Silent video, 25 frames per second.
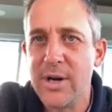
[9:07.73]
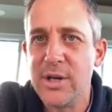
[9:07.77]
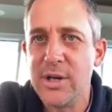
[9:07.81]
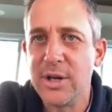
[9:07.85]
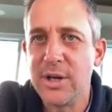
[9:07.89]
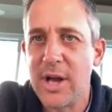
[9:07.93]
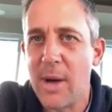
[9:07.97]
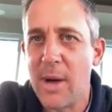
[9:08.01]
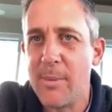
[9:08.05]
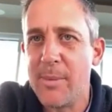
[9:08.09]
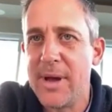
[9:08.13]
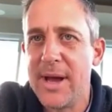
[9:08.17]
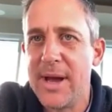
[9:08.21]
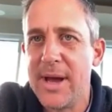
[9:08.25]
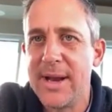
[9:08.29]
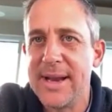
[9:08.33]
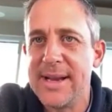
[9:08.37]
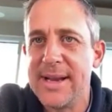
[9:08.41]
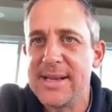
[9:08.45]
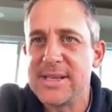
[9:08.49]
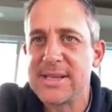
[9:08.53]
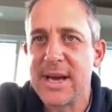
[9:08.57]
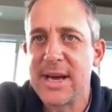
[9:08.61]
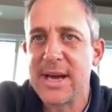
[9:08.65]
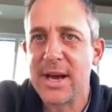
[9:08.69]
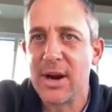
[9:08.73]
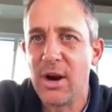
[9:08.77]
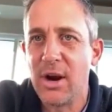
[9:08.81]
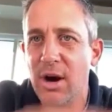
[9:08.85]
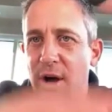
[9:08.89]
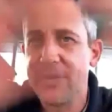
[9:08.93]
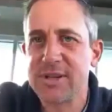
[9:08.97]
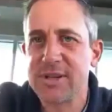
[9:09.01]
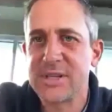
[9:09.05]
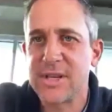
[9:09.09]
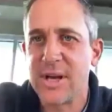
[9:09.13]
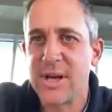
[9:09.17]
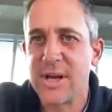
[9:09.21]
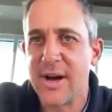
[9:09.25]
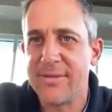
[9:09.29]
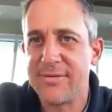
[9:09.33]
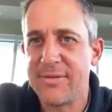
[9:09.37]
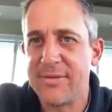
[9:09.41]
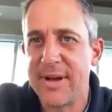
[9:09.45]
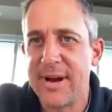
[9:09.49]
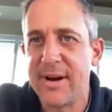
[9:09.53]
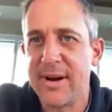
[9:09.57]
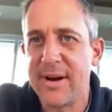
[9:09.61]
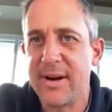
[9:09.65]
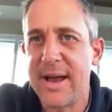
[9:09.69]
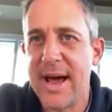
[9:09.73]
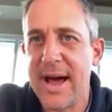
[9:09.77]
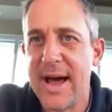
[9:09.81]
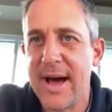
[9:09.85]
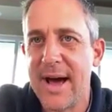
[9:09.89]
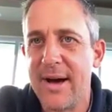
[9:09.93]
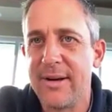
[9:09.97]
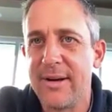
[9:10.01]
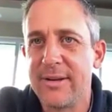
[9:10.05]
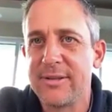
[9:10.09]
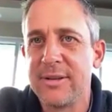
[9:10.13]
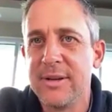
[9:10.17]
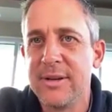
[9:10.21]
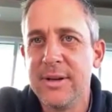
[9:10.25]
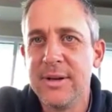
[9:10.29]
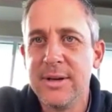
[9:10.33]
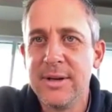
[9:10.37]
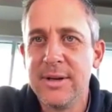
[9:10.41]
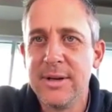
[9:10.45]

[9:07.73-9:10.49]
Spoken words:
You come in, he's got all the stuff there in the house,